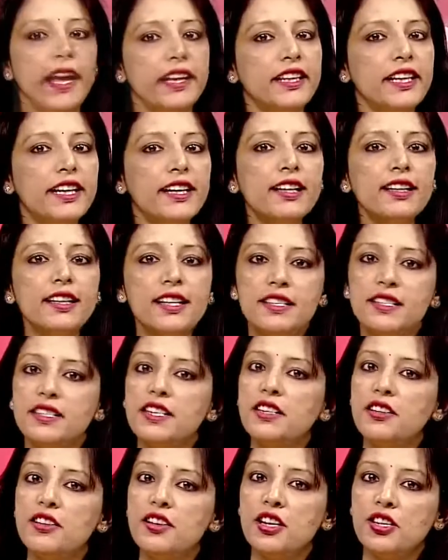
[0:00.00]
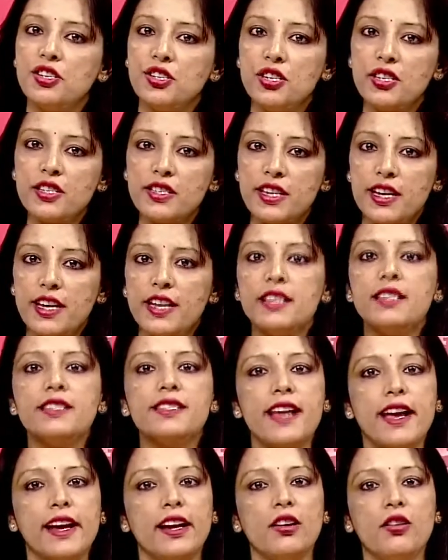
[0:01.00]
Ethical considerations in
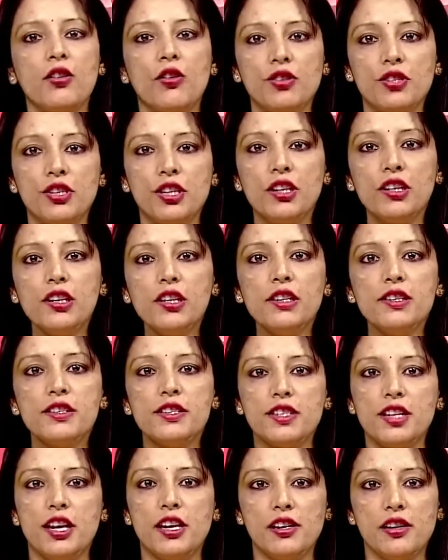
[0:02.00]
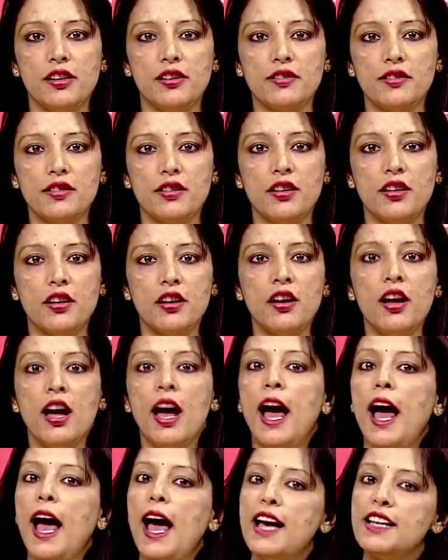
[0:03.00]
psychological studies.
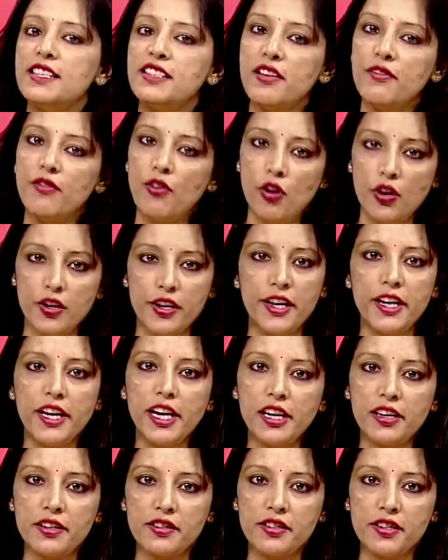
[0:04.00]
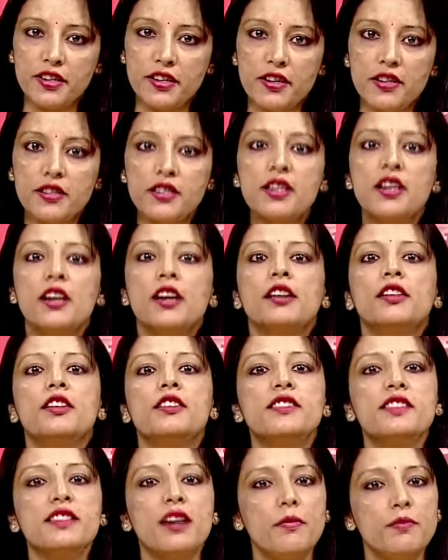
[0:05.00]
As I've already discussed,
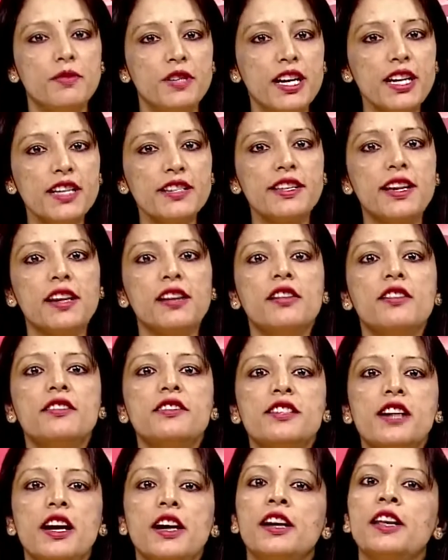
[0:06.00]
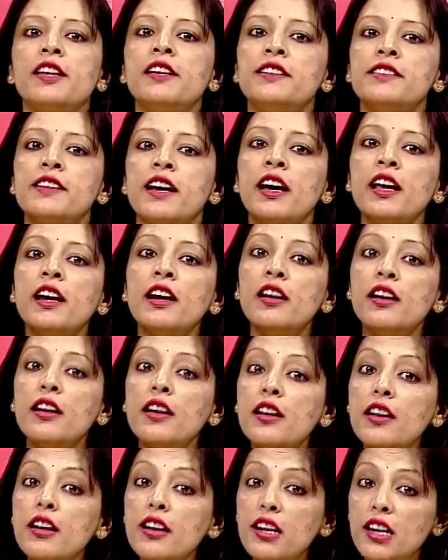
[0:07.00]
the subjects under studies are
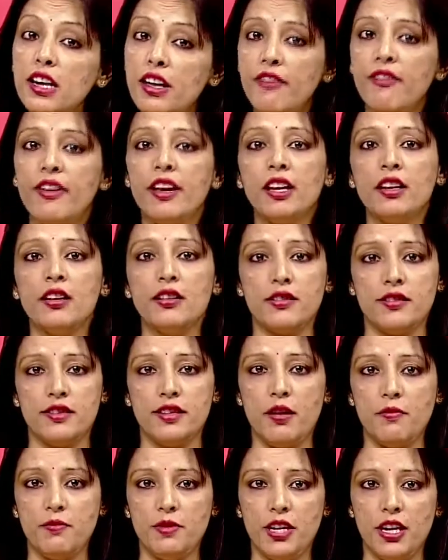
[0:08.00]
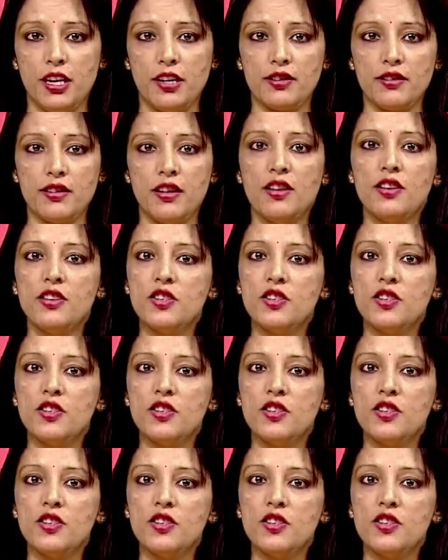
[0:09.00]
living subjects.